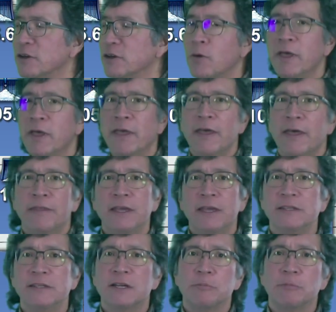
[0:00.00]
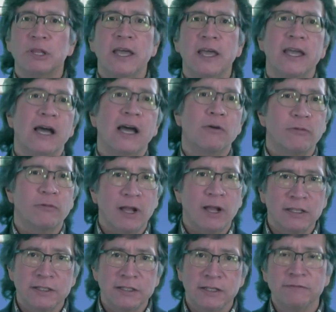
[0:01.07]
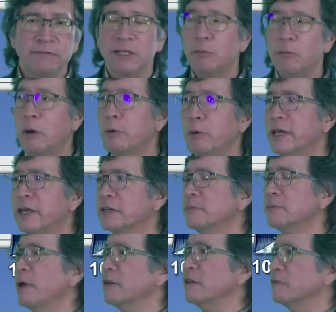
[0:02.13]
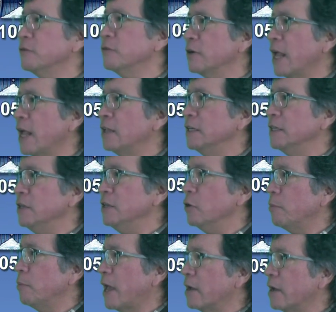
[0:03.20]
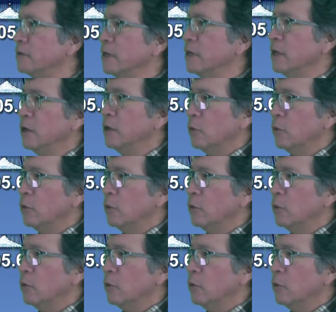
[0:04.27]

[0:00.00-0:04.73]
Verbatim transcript: So things are playing out relatively what we'd expect for an El Nino pattern.